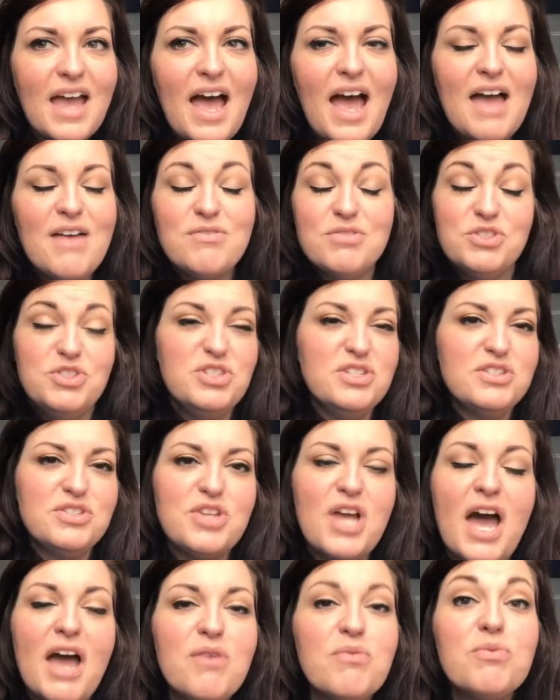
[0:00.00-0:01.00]
I was
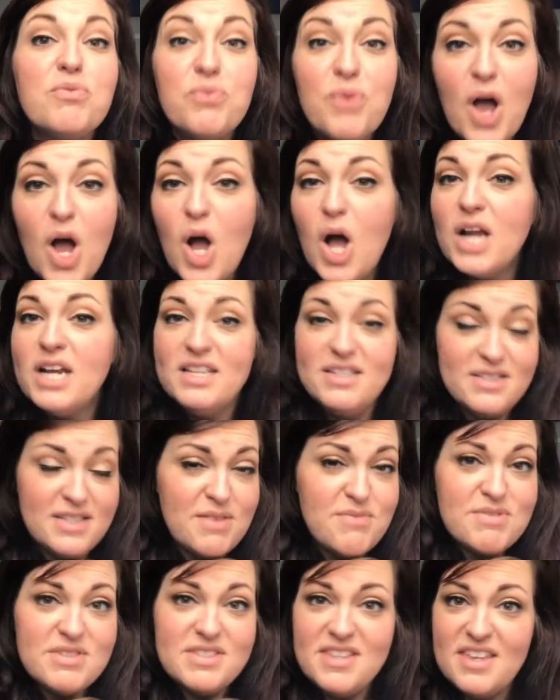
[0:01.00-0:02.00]
just, I
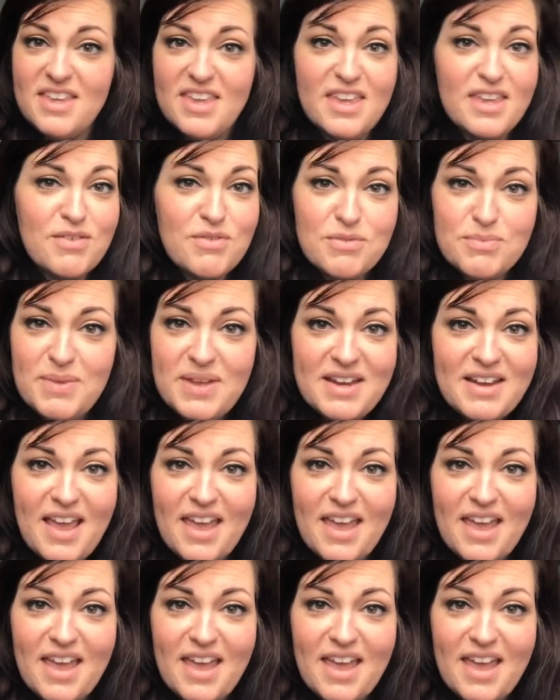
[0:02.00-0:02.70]
honestly was thinking it would be